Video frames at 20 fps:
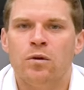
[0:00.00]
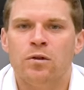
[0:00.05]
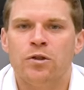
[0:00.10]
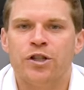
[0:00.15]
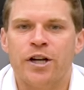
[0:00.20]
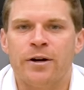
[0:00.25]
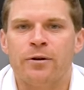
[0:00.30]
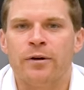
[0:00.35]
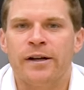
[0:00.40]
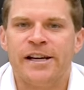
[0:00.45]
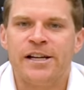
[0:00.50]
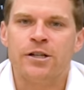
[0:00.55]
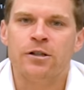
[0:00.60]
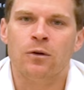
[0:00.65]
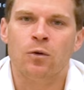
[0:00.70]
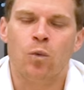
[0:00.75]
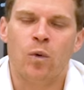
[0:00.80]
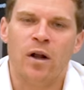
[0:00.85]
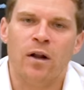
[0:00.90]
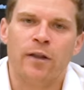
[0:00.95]

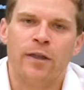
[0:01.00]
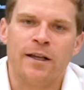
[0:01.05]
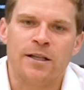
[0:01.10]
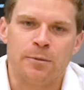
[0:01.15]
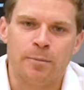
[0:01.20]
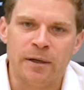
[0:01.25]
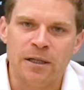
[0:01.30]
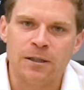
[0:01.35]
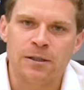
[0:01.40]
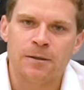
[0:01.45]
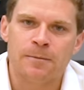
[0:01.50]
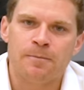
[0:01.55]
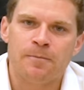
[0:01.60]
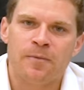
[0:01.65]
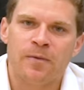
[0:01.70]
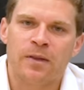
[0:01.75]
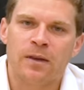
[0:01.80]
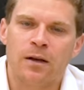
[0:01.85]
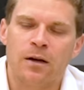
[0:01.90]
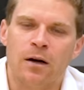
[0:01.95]
generational wealth is built.
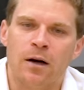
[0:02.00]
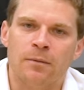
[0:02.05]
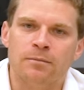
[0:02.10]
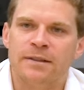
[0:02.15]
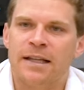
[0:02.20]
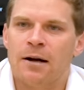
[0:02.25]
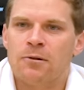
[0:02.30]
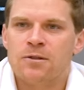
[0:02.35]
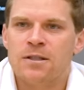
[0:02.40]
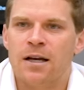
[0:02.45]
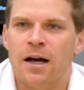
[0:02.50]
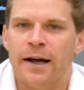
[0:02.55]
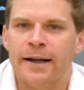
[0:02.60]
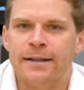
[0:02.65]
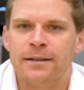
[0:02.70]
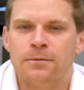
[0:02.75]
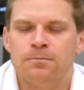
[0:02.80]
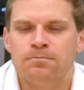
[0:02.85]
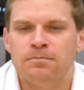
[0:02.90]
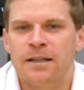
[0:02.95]

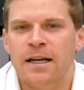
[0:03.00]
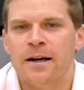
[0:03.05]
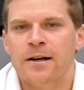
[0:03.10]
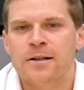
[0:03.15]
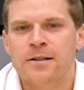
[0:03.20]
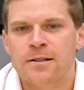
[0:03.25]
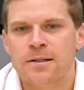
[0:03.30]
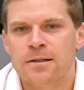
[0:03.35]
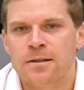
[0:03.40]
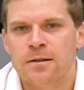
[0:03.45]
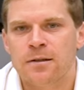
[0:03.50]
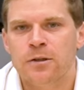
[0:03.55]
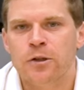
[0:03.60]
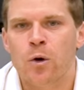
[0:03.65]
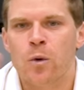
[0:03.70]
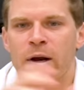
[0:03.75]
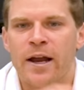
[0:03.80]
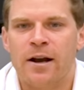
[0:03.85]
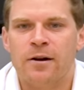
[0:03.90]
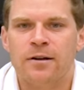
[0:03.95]
Downside, there's
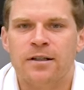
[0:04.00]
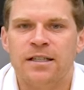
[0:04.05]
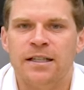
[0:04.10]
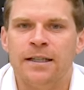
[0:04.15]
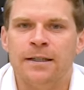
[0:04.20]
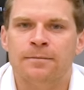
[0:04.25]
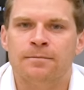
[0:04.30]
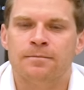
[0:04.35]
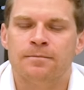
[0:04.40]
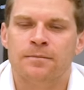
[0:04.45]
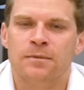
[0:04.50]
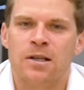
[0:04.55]
no guarantee.